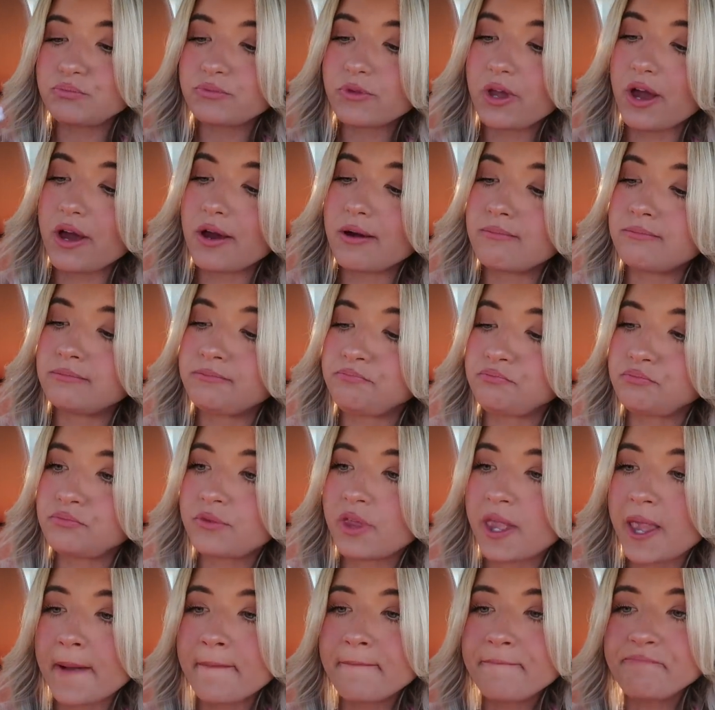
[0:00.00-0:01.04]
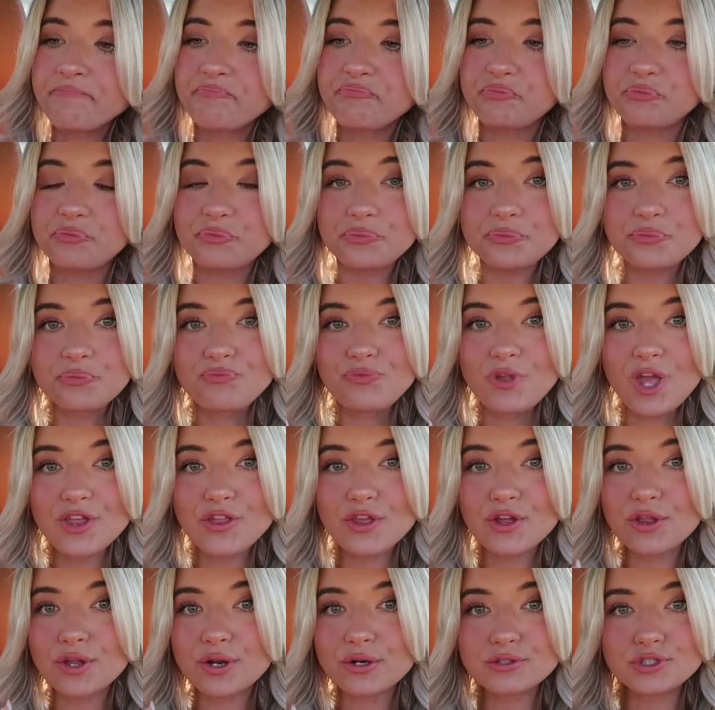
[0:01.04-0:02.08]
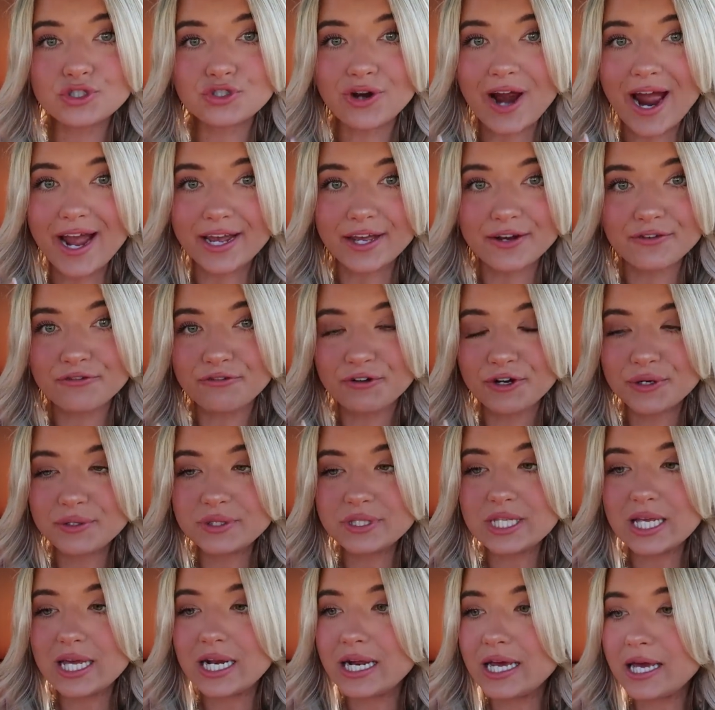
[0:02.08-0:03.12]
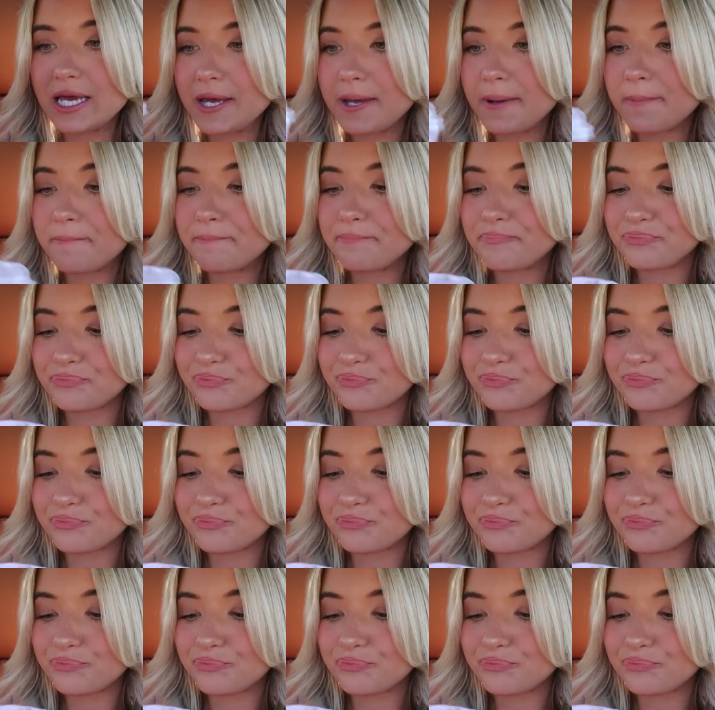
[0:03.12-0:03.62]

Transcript: The little dragon fruits in it.